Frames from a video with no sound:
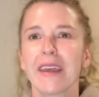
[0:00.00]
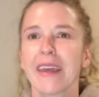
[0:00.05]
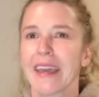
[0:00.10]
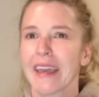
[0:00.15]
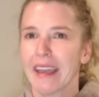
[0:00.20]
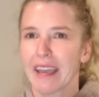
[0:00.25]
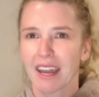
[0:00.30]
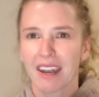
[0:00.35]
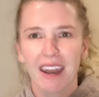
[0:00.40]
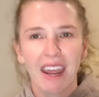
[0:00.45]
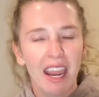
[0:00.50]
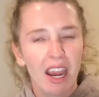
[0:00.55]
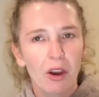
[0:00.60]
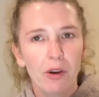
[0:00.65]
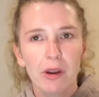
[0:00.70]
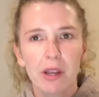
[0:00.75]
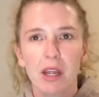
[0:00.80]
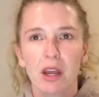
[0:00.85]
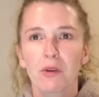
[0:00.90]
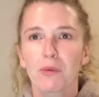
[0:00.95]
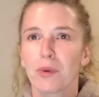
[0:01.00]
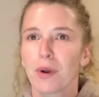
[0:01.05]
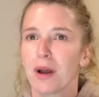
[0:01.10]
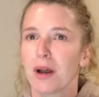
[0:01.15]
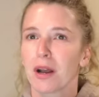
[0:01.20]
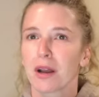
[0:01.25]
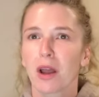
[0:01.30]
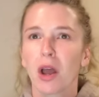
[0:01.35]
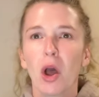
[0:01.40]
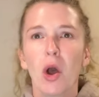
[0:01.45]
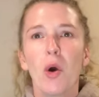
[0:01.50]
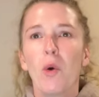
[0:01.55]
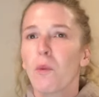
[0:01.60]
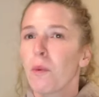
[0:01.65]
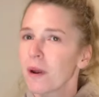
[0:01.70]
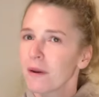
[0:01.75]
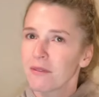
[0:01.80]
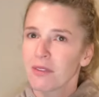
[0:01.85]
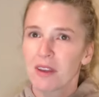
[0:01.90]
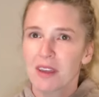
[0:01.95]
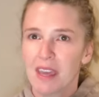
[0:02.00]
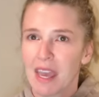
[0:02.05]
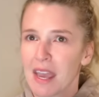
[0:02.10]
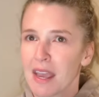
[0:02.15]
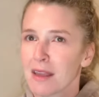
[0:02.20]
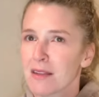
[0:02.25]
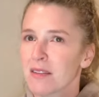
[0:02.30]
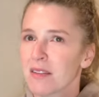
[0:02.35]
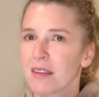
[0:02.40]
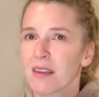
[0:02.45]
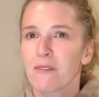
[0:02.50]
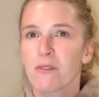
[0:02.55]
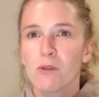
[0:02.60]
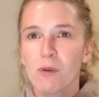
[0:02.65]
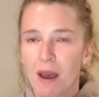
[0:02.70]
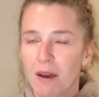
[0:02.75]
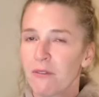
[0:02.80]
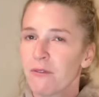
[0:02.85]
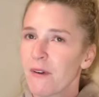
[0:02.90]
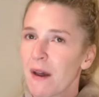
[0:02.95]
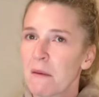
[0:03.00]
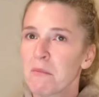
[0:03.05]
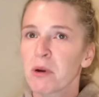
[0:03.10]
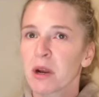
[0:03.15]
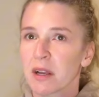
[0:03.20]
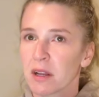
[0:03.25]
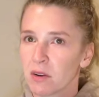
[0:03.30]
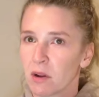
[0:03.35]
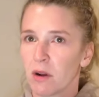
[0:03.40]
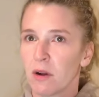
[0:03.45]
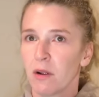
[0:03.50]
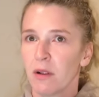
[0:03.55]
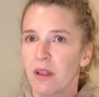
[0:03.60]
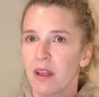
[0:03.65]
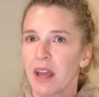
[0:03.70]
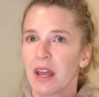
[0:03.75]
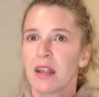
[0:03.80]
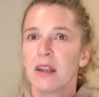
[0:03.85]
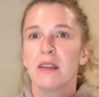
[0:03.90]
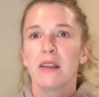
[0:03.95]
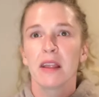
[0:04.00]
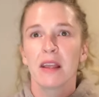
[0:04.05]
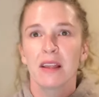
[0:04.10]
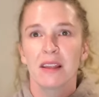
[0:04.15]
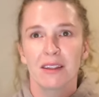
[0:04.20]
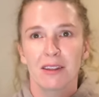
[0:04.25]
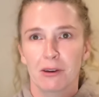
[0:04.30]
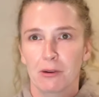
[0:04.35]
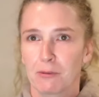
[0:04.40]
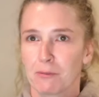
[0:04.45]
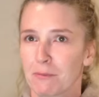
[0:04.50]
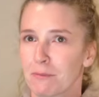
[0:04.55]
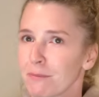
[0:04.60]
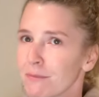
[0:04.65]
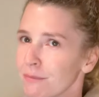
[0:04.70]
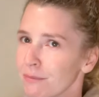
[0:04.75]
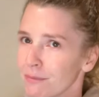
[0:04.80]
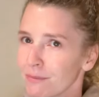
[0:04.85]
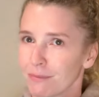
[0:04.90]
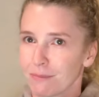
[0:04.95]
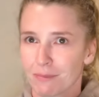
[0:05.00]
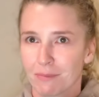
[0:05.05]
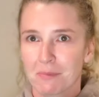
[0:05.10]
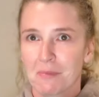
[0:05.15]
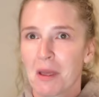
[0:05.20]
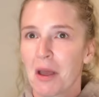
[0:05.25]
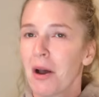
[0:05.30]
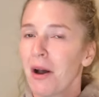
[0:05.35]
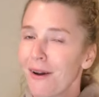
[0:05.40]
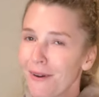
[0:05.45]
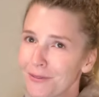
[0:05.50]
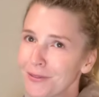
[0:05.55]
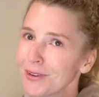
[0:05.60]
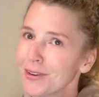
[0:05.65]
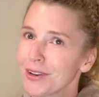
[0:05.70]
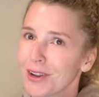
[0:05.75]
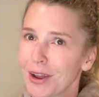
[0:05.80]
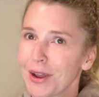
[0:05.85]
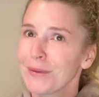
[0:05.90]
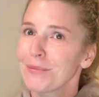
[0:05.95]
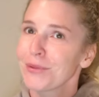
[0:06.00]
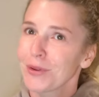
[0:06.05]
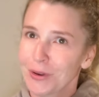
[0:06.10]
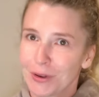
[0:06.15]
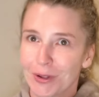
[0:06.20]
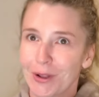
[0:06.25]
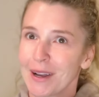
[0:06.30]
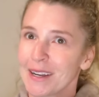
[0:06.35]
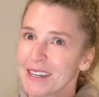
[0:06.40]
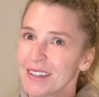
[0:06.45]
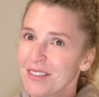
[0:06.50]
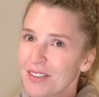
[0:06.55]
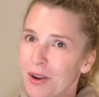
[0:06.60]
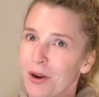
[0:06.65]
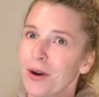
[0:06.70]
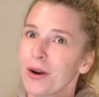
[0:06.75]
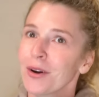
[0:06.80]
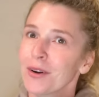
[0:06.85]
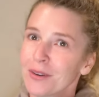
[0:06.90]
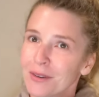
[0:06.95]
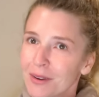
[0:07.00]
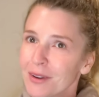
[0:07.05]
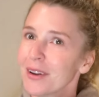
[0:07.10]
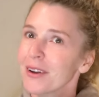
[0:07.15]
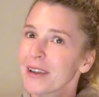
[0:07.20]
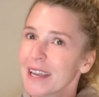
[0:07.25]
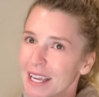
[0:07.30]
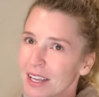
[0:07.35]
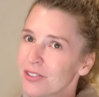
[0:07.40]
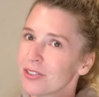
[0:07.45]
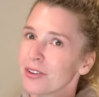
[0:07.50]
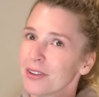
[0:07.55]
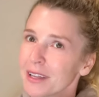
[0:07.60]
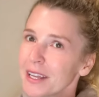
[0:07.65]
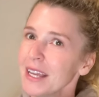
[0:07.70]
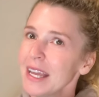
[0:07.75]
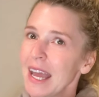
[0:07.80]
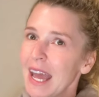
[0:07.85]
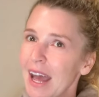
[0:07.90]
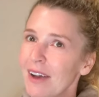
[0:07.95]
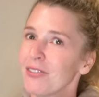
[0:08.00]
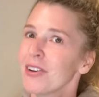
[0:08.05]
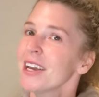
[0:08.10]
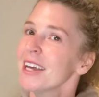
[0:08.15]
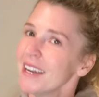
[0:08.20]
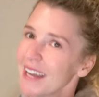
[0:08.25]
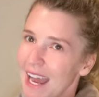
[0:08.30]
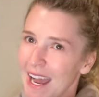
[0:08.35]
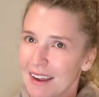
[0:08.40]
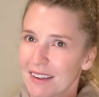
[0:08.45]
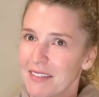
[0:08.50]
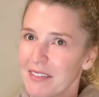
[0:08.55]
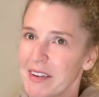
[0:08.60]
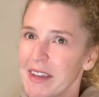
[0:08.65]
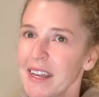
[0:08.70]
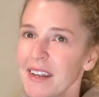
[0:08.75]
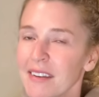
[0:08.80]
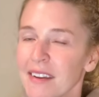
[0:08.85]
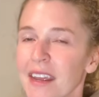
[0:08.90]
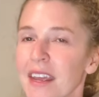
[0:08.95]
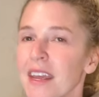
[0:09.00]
an area rug, whatever the case, if you have fabric at all, and you know, oftentimes our clients are occasionally having an accident,